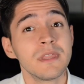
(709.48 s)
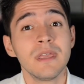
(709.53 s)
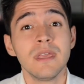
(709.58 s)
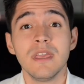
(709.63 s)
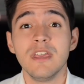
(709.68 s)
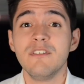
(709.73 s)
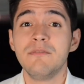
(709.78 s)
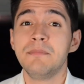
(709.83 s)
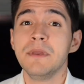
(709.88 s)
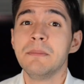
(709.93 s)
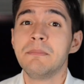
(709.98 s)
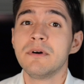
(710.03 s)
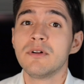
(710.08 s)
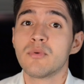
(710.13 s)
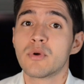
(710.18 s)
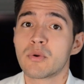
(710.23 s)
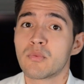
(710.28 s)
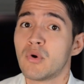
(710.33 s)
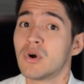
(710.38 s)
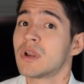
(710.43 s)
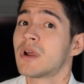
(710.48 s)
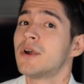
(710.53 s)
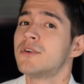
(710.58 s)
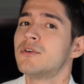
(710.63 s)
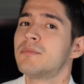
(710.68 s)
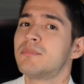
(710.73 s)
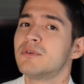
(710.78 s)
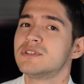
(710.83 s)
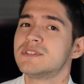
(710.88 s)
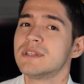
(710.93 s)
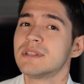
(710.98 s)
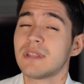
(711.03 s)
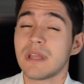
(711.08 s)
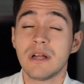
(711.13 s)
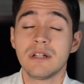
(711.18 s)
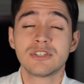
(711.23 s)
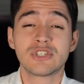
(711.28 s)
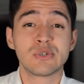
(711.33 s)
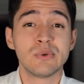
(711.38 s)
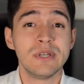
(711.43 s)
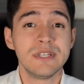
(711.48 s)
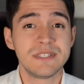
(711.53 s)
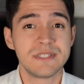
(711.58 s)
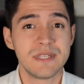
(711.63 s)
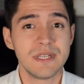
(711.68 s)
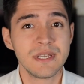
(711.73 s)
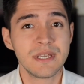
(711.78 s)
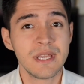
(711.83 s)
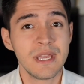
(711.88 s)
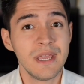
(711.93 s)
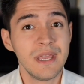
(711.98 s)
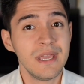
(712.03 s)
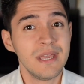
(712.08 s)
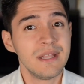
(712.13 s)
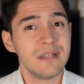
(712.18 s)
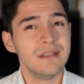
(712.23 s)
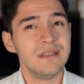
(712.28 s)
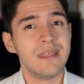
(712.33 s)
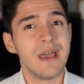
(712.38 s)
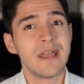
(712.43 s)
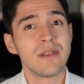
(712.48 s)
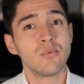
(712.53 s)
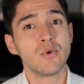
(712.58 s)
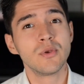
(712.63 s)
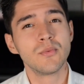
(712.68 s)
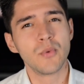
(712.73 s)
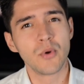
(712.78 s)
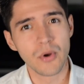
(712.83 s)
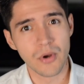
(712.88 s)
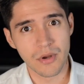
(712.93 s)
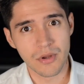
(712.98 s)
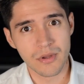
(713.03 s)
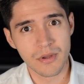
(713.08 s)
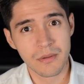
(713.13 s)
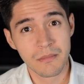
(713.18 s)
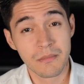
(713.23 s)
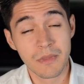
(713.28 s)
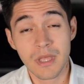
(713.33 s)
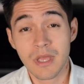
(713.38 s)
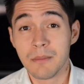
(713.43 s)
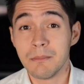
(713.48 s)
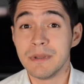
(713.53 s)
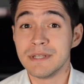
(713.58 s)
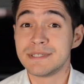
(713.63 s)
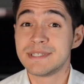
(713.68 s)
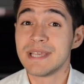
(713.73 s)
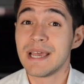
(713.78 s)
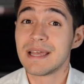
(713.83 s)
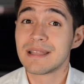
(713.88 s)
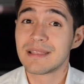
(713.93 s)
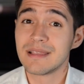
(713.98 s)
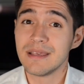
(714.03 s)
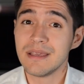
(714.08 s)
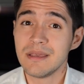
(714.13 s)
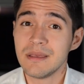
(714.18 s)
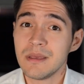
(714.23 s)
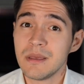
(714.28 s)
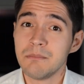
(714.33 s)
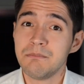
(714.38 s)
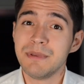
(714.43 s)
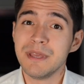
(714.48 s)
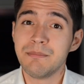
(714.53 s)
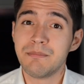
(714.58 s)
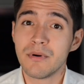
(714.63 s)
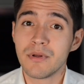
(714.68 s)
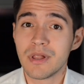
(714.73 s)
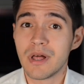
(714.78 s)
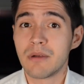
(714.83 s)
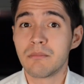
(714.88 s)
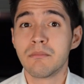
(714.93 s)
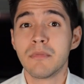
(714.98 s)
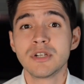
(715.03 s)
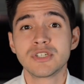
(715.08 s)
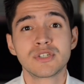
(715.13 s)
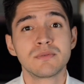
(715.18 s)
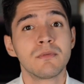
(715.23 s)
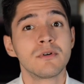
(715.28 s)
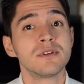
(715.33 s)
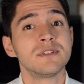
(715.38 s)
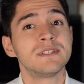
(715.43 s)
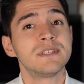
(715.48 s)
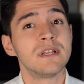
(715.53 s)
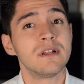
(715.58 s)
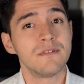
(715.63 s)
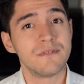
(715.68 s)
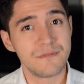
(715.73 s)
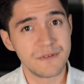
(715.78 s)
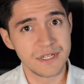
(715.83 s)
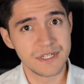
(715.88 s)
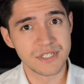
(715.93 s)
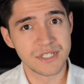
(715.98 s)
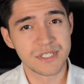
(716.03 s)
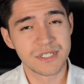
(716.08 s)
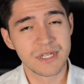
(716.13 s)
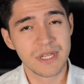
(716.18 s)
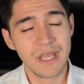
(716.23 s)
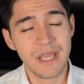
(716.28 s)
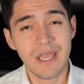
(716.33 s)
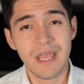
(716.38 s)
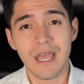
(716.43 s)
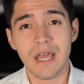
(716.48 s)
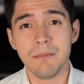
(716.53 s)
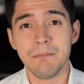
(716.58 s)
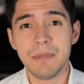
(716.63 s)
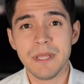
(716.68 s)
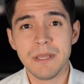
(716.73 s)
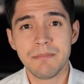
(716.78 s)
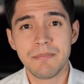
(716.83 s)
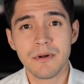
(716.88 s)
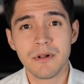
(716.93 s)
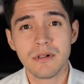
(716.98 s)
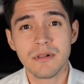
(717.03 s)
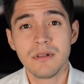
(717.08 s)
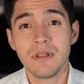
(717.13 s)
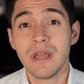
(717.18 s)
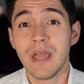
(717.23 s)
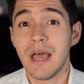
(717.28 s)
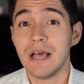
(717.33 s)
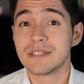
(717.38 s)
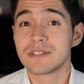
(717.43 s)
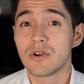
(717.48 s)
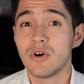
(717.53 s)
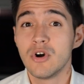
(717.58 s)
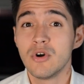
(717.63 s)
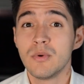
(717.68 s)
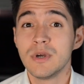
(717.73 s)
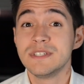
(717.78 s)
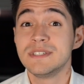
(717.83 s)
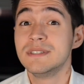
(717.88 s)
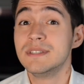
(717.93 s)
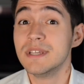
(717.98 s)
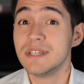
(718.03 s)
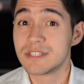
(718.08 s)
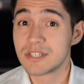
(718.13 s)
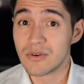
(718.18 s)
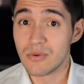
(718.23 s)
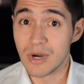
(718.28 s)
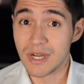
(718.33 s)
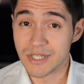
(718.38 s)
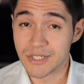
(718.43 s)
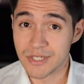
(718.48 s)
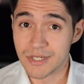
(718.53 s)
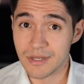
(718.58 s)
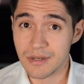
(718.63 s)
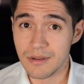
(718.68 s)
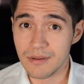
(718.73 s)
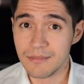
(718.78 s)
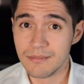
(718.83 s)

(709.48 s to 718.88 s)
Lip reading: if people were 100% altruistic, that would work. But sadly, people are much more selfish. And people ask always this question: